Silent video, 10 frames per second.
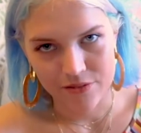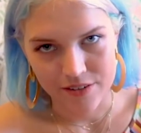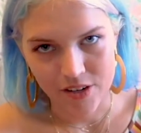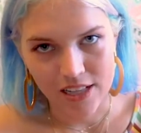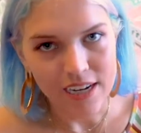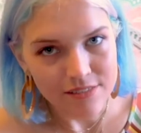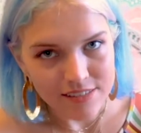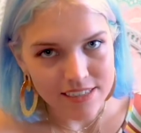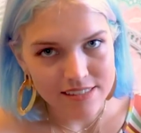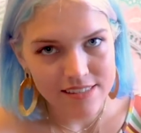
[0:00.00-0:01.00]
outfit of all
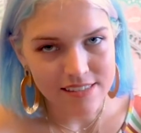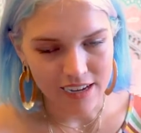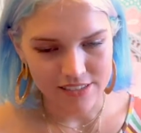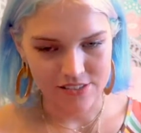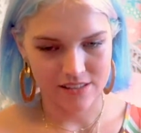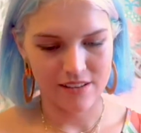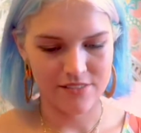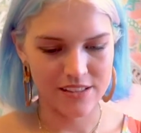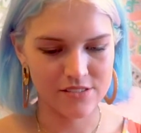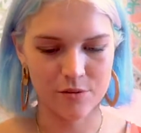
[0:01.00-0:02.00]
outfits. I just love
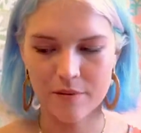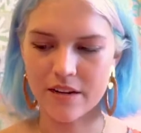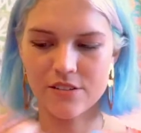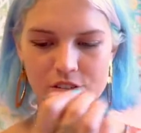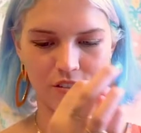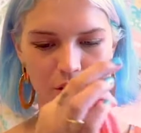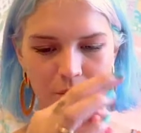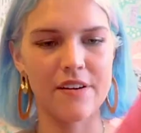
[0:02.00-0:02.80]
that so much. So